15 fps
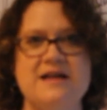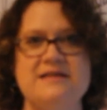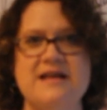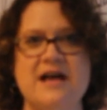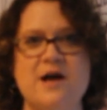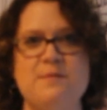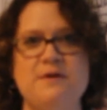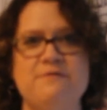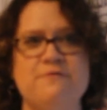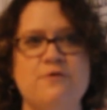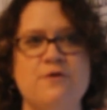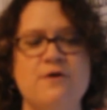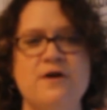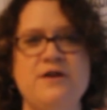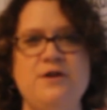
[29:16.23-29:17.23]
Now
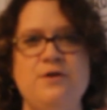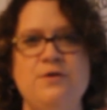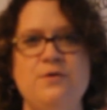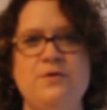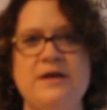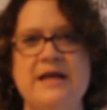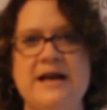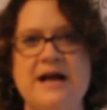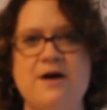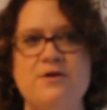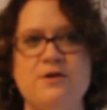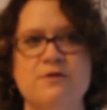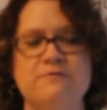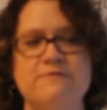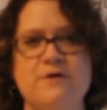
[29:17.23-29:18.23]
before you get
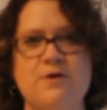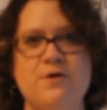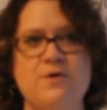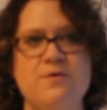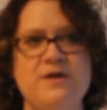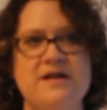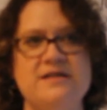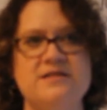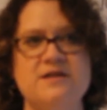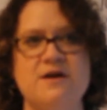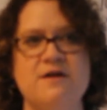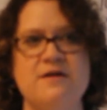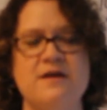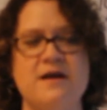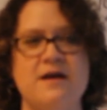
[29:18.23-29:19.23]
out your phone and
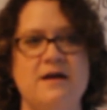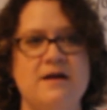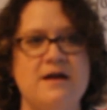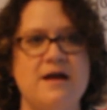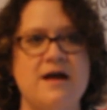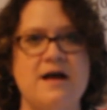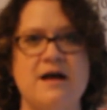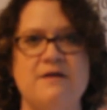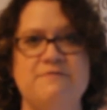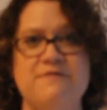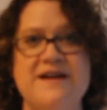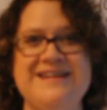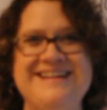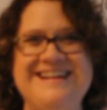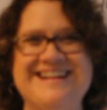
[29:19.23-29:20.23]
start
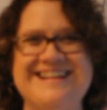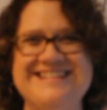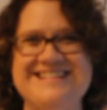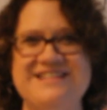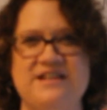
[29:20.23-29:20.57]
friending us,